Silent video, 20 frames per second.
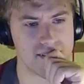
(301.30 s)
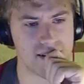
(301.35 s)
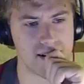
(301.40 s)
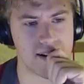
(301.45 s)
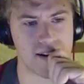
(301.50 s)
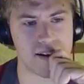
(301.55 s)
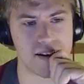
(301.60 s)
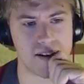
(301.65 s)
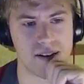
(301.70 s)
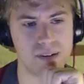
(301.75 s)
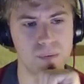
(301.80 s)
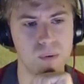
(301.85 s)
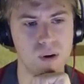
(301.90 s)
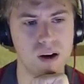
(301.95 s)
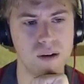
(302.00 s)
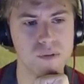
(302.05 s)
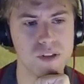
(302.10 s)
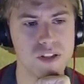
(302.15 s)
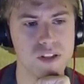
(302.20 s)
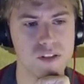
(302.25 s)
Well,
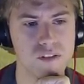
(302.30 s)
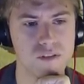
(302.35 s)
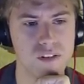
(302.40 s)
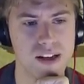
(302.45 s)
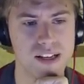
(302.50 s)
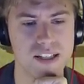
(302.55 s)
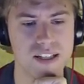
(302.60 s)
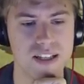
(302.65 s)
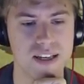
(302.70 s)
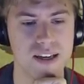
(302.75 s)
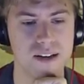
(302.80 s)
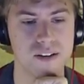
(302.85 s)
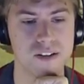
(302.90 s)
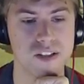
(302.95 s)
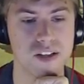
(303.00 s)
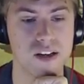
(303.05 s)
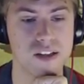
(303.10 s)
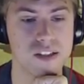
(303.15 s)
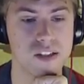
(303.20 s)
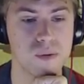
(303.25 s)
I'm just going to rest here, because
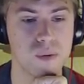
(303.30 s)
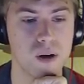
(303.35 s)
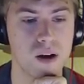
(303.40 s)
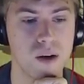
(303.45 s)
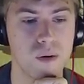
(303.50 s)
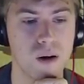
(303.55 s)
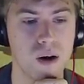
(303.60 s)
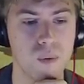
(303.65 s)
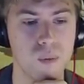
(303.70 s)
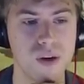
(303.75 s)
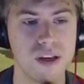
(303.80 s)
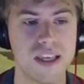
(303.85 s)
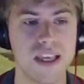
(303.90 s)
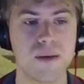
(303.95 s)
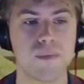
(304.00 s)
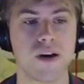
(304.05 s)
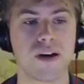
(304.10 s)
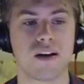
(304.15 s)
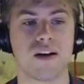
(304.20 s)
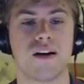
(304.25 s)
I want to
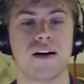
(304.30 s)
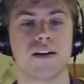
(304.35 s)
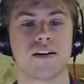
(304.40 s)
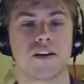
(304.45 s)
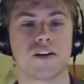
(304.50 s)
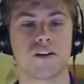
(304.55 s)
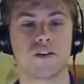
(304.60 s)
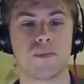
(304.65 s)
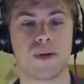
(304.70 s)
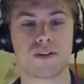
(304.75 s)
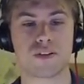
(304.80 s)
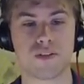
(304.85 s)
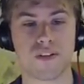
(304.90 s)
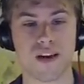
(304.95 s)
keep my guy at a good amount